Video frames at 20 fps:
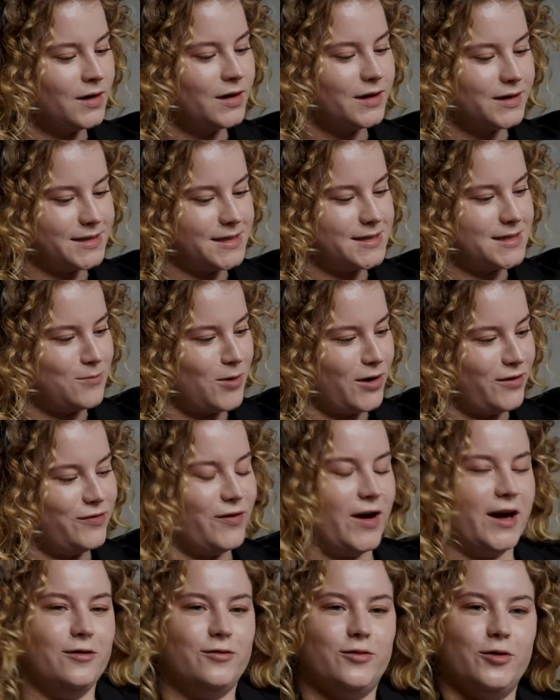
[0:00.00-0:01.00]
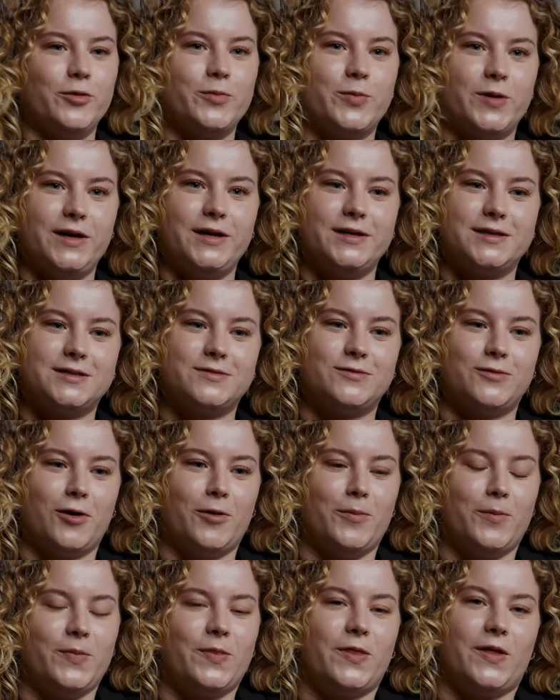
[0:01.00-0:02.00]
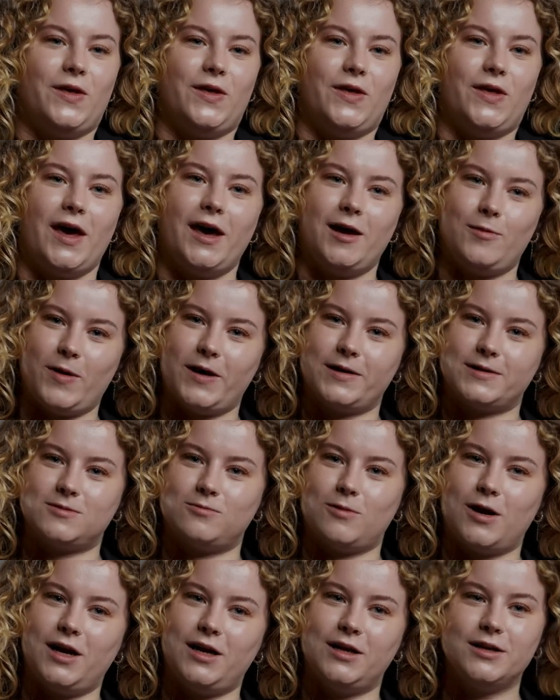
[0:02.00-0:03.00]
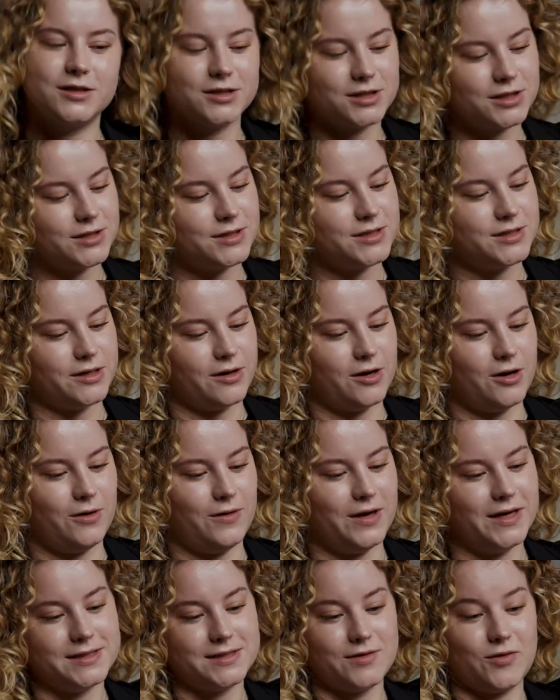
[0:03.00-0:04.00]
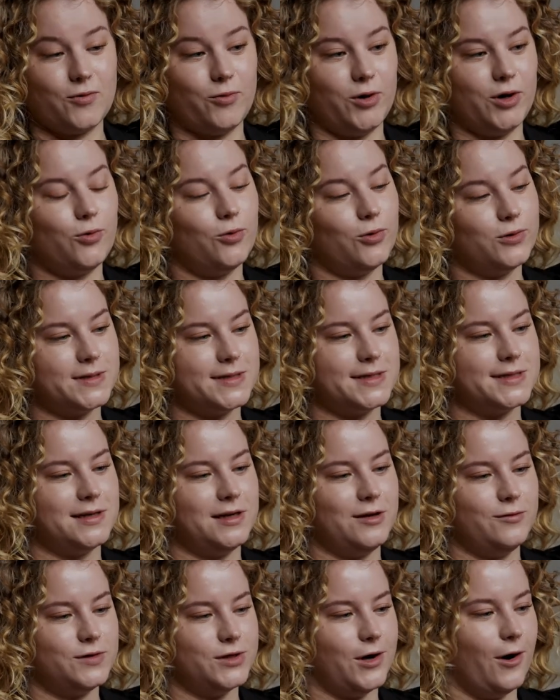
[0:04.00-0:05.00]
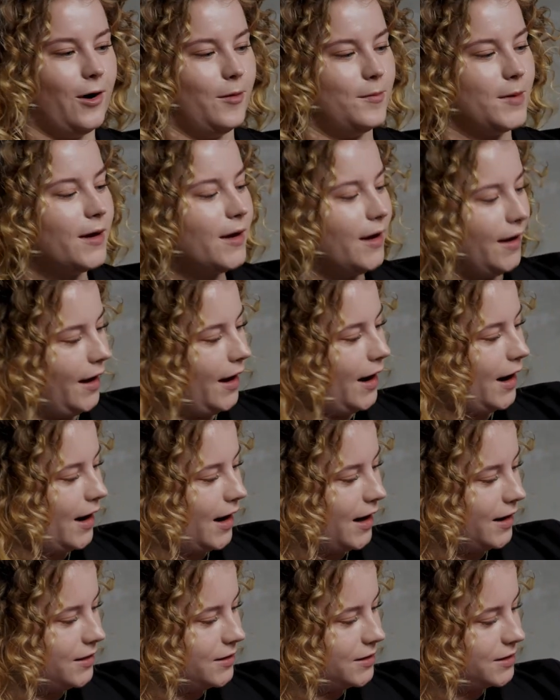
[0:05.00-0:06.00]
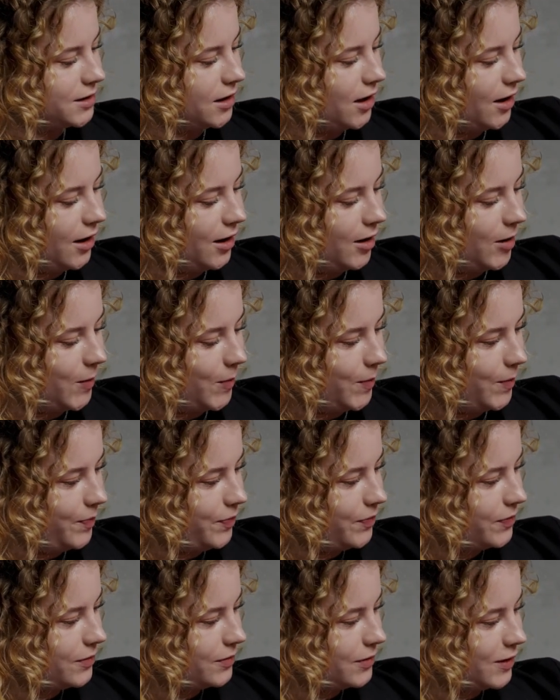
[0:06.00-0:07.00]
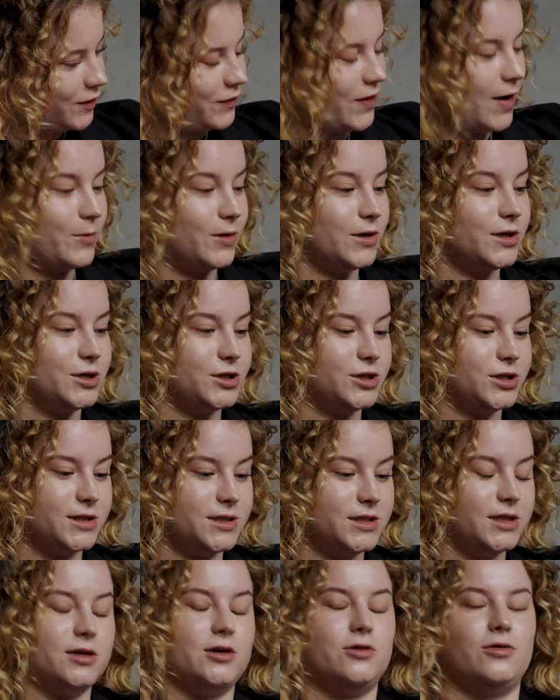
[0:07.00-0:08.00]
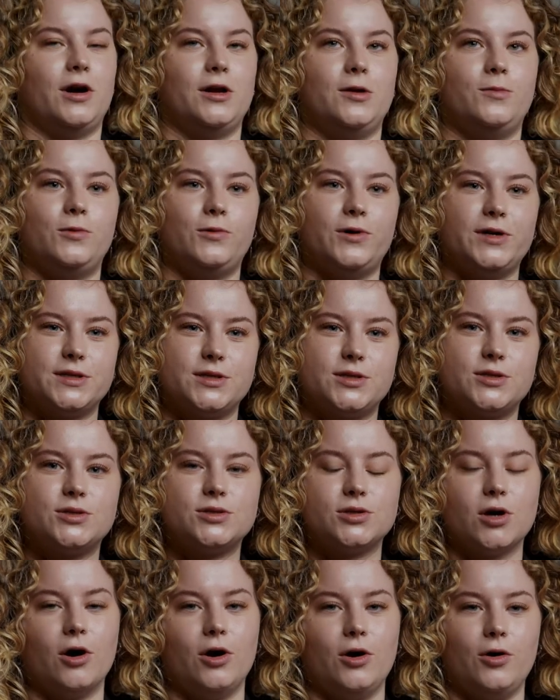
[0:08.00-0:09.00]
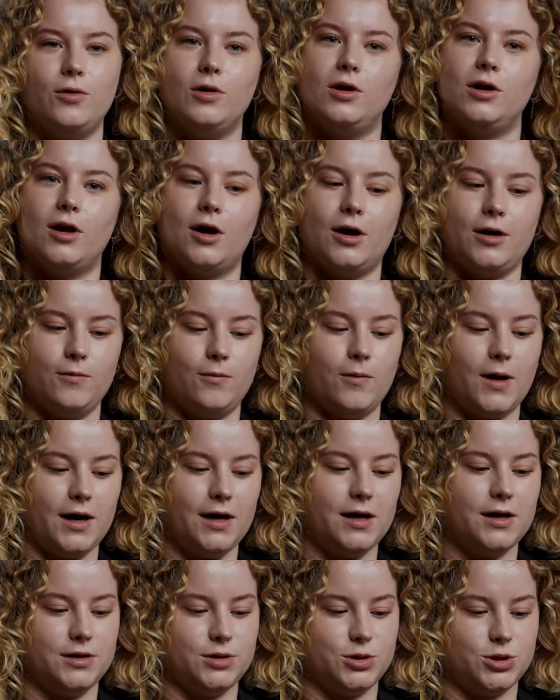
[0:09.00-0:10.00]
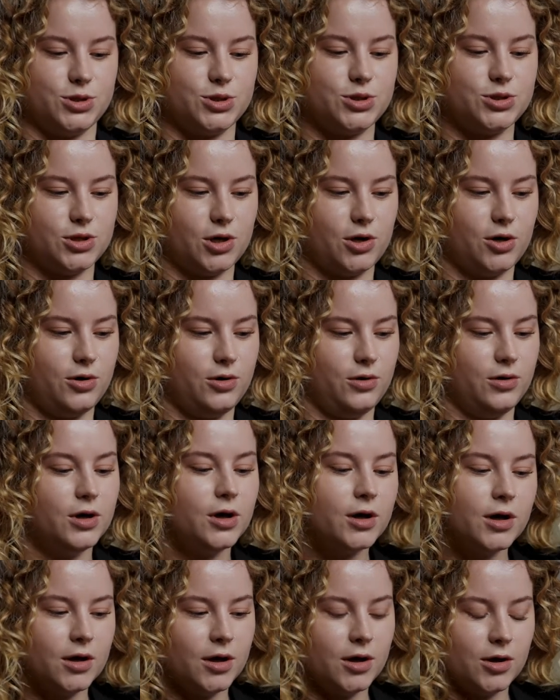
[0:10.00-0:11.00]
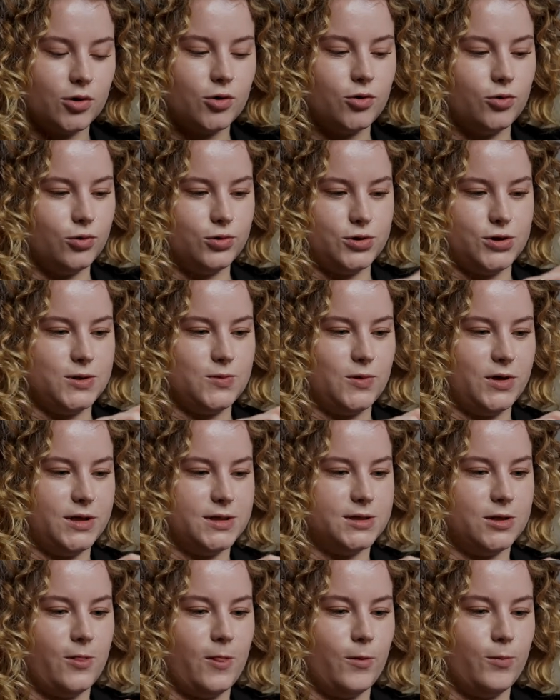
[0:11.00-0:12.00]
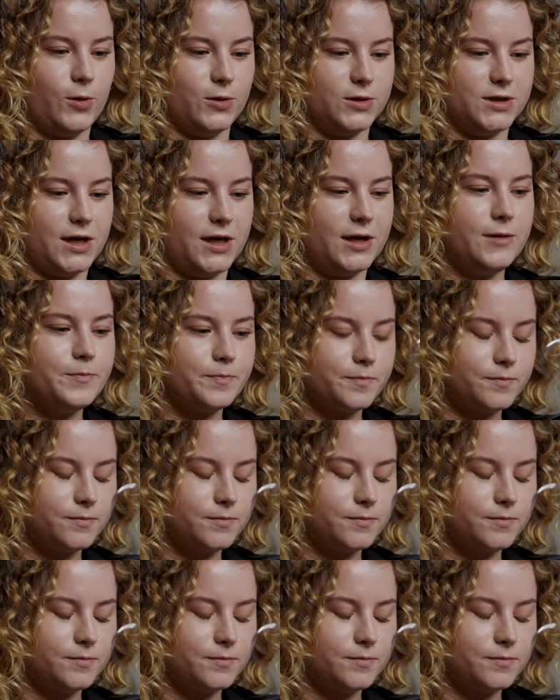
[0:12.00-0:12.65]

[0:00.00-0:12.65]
So this is my favourite piece from the Apex range. So it's a 3/4 sleeve top, and the fabric is just incredible. It's so lightweight and just so gorgeous when it's on the body.